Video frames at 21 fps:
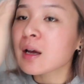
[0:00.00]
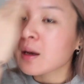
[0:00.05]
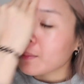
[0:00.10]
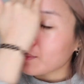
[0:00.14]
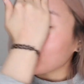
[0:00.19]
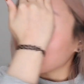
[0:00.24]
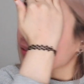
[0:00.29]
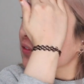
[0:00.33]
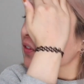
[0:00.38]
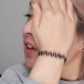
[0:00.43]

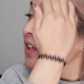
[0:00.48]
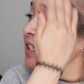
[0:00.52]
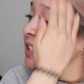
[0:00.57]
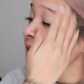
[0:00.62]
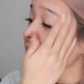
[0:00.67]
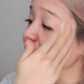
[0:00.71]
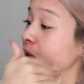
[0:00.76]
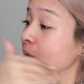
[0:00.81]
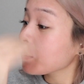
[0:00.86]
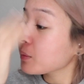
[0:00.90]
my face
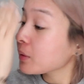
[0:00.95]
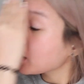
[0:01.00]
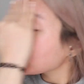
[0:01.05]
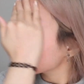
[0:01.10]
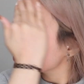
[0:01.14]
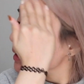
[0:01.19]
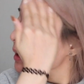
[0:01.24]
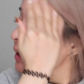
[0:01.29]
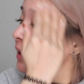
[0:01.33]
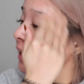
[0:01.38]
is
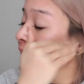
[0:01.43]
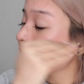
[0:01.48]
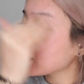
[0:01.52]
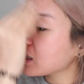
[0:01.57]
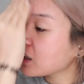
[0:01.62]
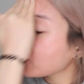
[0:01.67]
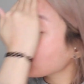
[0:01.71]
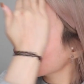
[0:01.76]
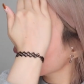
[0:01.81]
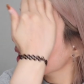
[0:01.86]
combination,
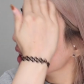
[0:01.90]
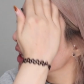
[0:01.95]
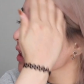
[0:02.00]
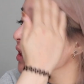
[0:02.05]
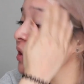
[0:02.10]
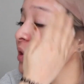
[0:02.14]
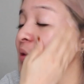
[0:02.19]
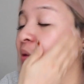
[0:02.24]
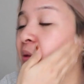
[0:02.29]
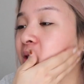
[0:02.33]
and if I
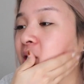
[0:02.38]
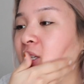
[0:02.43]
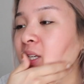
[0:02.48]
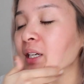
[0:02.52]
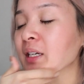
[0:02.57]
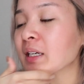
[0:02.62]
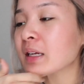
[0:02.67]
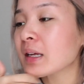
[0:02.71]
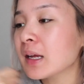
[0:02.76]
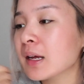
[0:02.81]
use
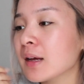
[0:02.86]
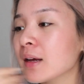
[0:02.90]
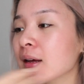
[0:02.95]
it